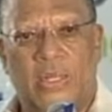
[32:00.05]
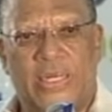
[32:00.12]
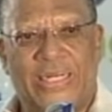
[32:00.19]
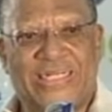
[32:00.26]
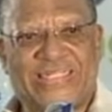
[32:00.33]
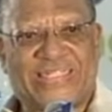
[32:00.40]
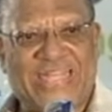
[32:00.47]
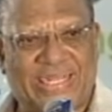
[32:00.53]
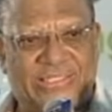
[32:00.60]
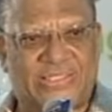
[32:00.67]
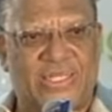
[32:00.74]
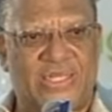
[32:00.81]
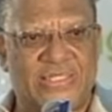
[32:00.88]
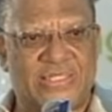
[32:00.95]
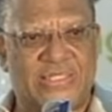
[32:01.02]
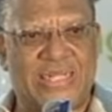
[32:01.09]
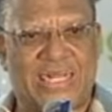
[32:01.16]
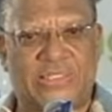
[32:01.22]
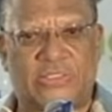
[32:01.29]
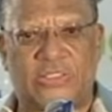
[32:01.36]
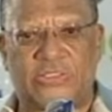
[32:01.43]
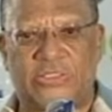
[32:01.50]
The sectors
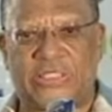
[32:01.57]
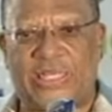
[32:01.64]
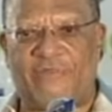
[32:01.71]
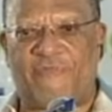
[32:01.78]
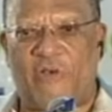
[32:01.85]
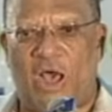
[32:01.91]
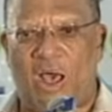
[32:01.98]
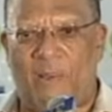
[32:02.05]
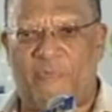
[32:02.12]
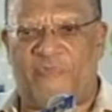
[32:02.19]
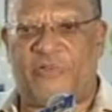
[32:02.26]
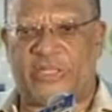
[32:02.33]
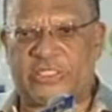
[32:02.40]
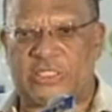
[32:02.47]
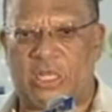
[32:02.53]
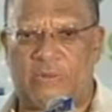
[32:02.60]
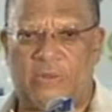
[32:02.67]
that give obvious